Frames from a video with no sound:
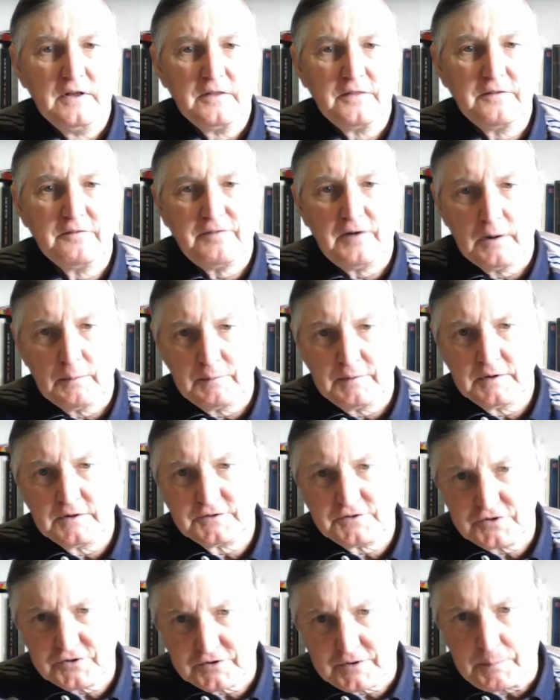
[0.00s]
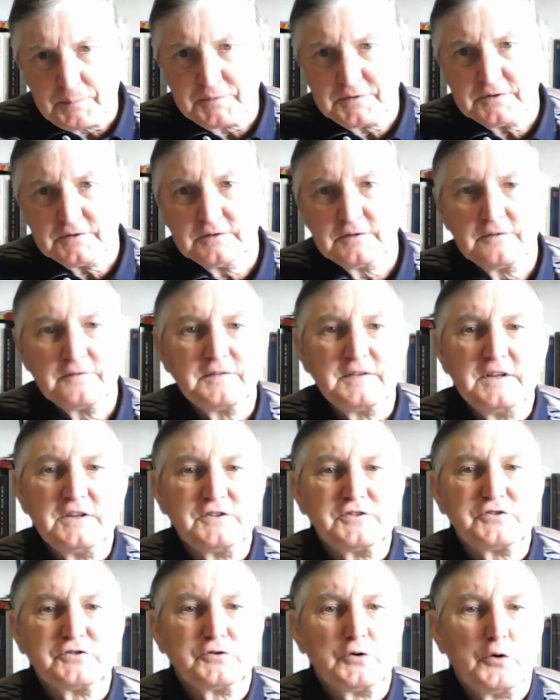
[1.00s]
The following description of the
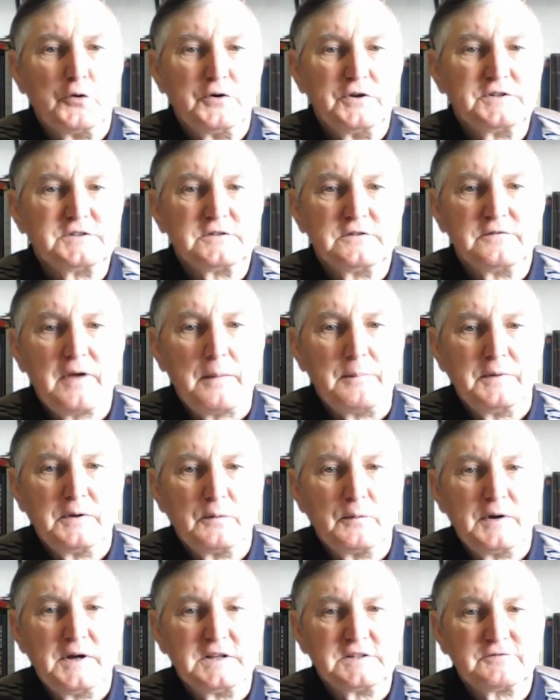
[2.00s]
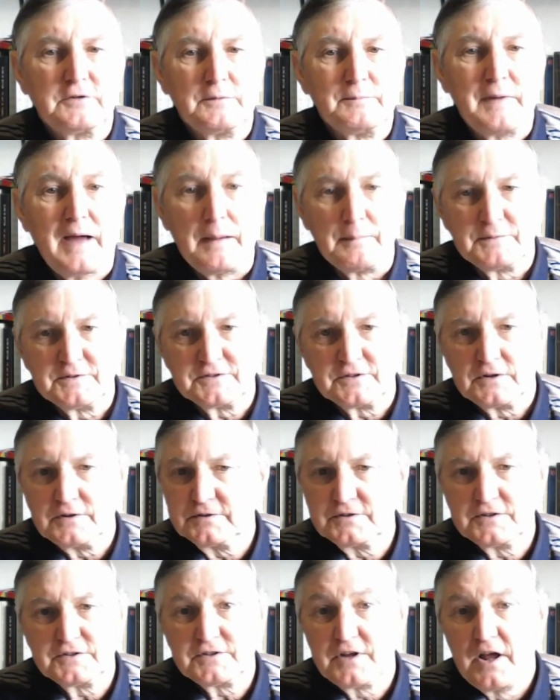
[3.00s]
stories of Hemingway's from
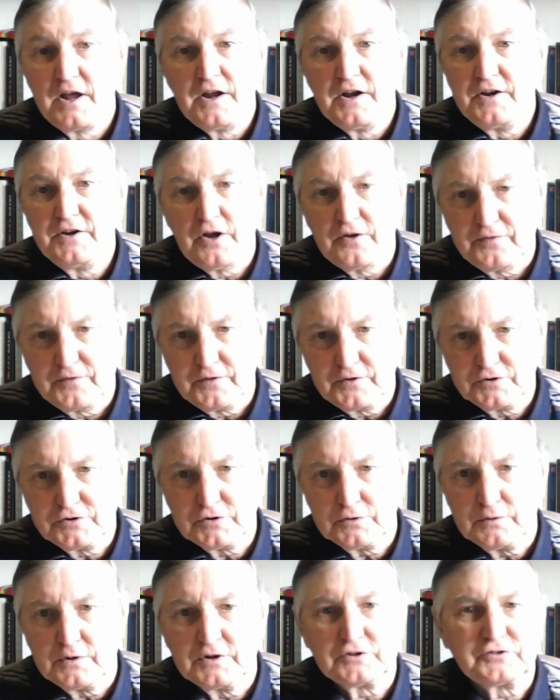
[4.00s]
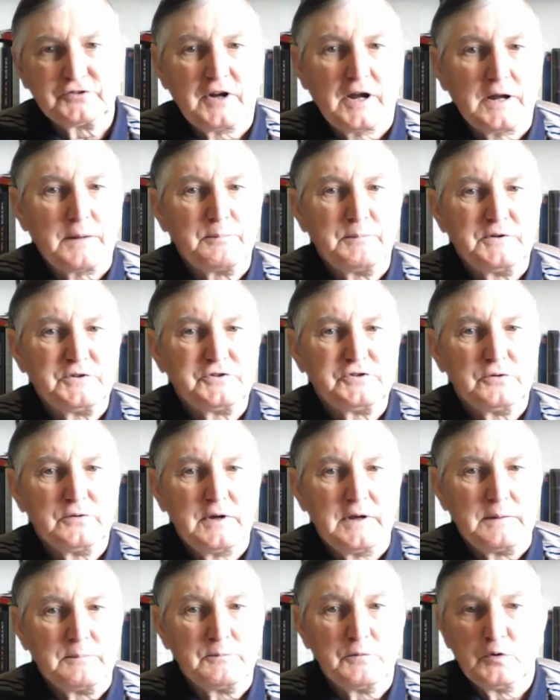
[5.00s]
Amazon does nothing to attract me to
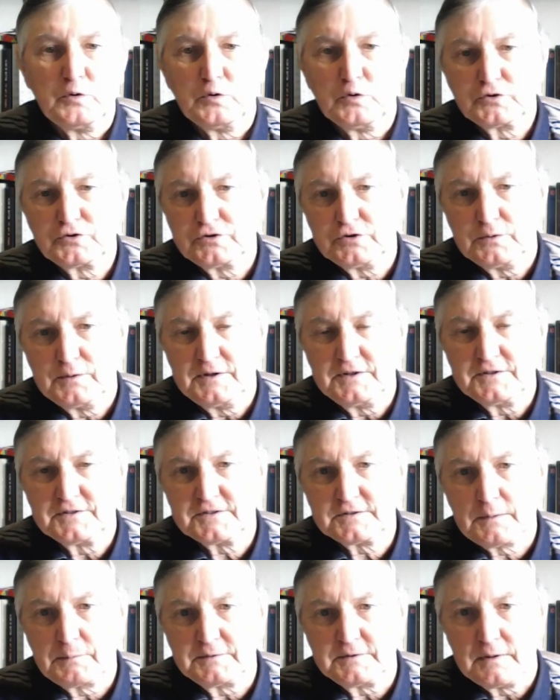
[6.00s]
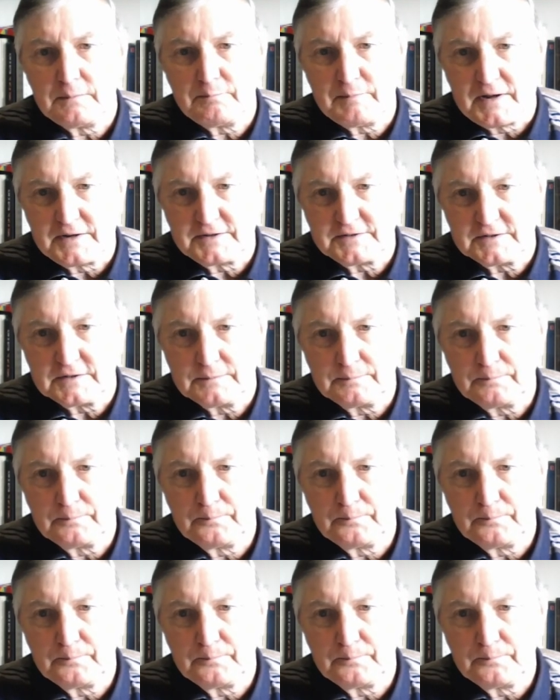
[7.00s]
him or to his subject matter.